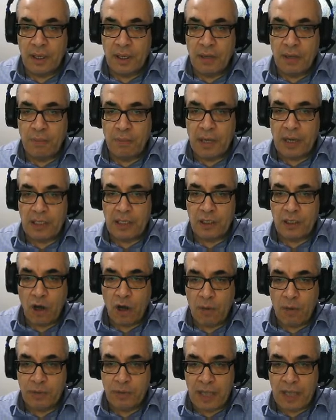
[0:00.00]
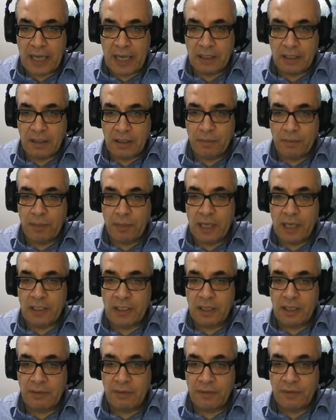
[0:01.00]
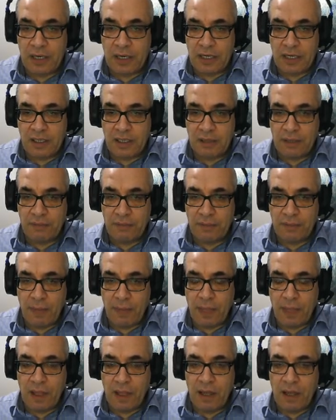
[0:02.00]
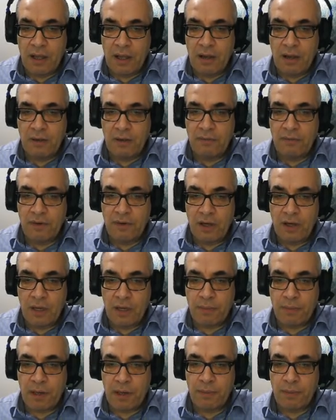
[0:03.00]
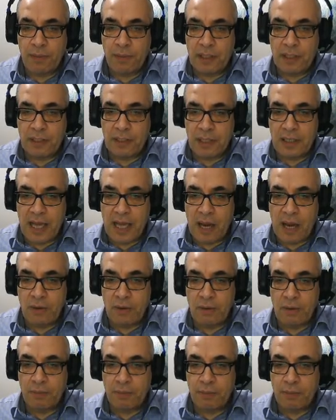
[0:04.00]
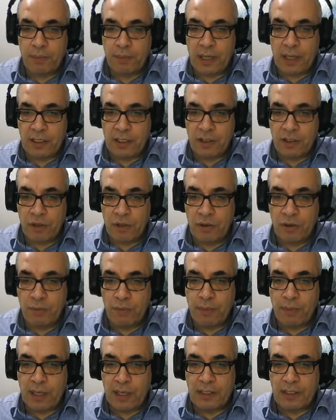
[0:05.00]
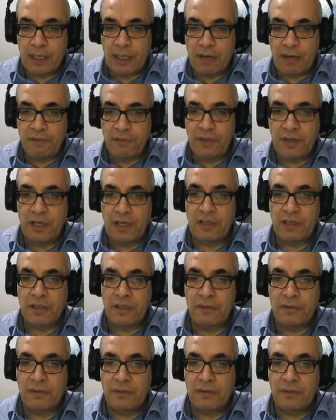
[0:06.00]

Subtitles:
plus object plus infinitive, verb plus noun plus to plus infinitive.